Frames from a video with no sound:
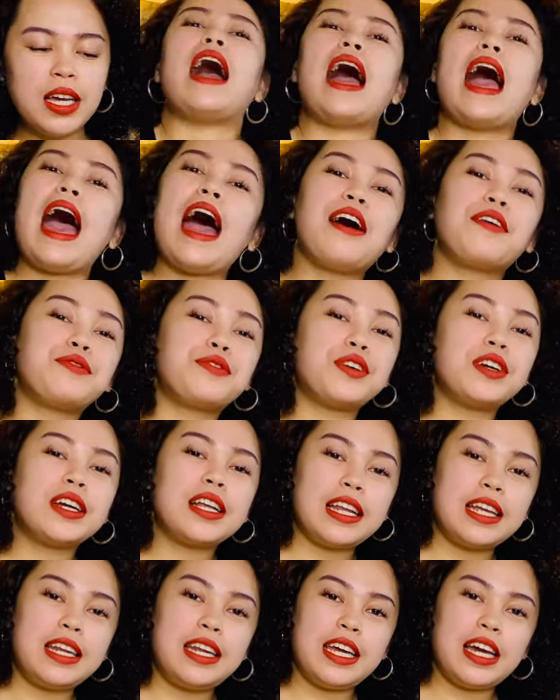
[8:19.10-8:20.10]
After
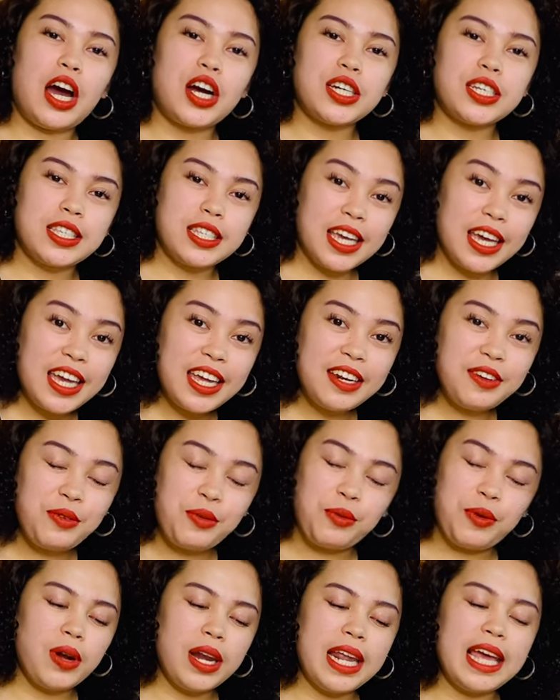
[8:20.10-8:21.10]
cleaning our skin,
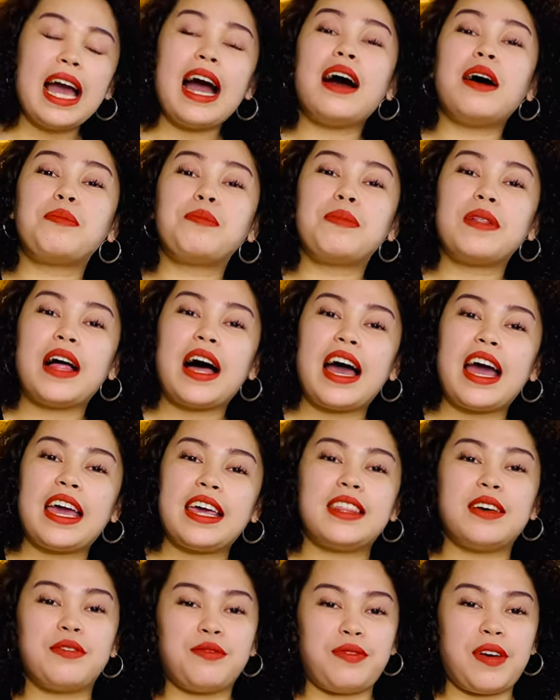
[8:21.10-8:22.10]
we apply
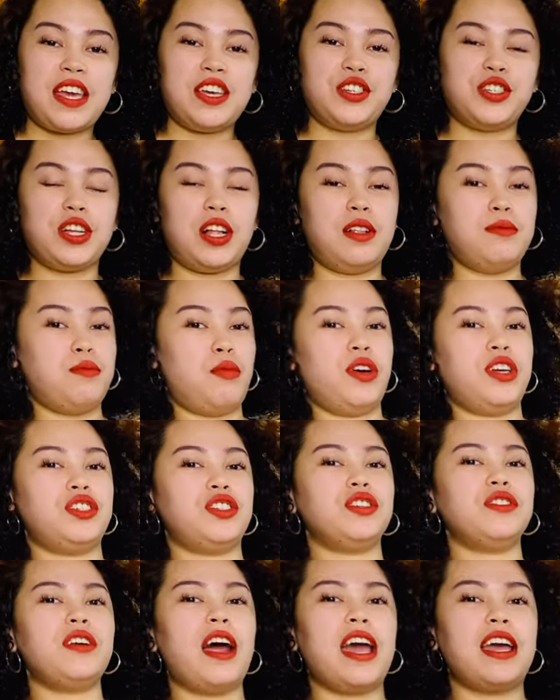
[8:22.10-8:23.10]
the facial
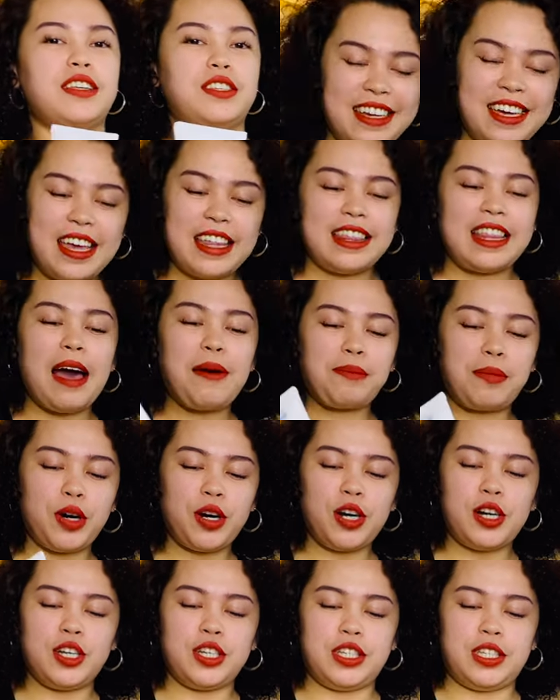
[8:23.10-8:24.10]
moisturizer.
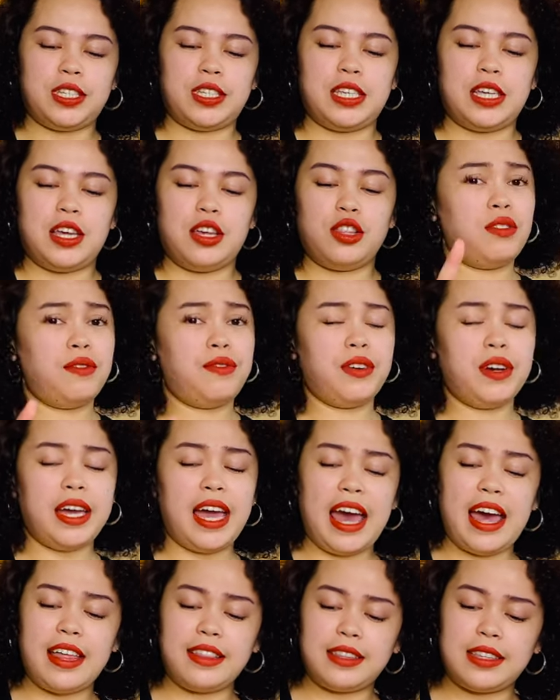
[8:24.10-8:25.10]
Tapos,
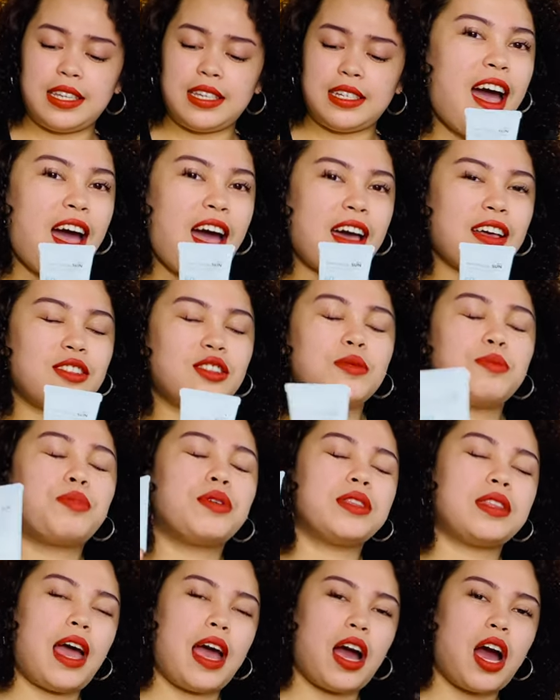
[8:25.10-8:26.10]
forget to
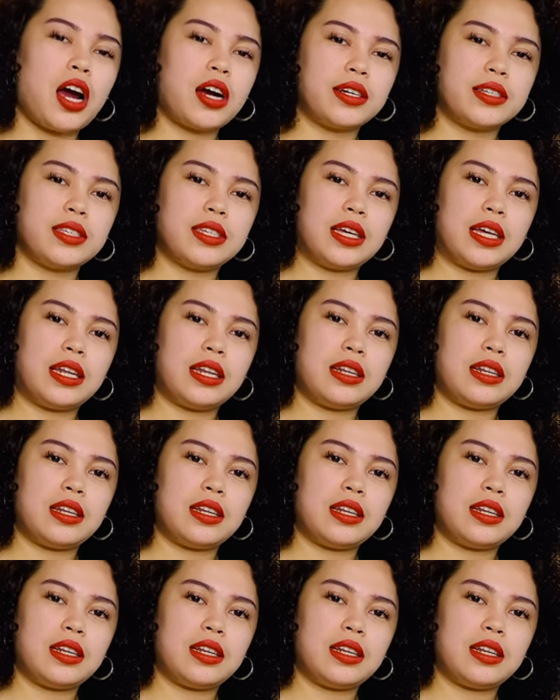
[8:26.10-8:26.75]
protect our skin.